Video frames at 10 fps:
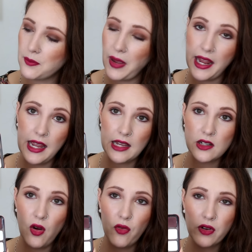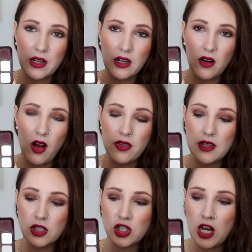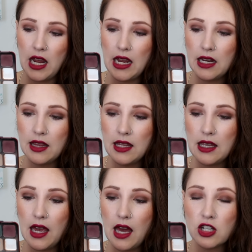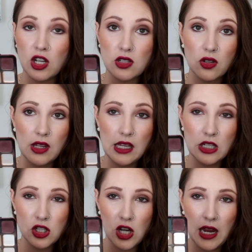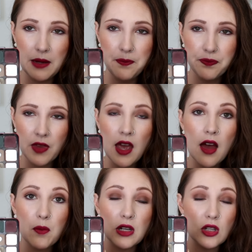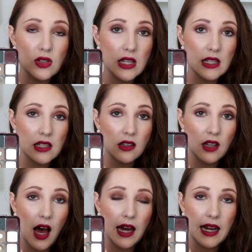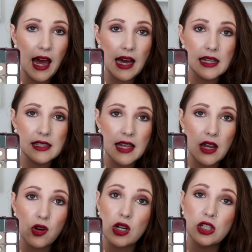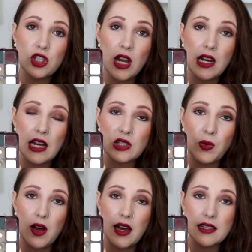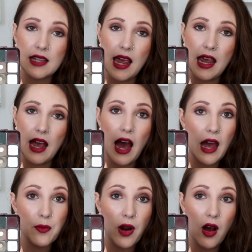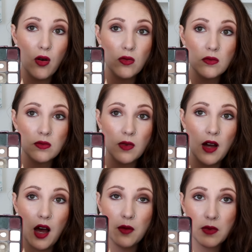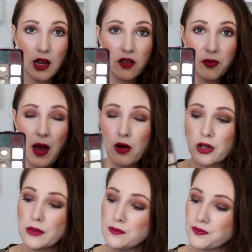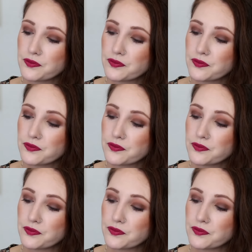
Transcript: pan over here on this shade, the uh, Gentle Heat shade. Been using this a lot as a crease shade as well as a eyebrow um, kind of powder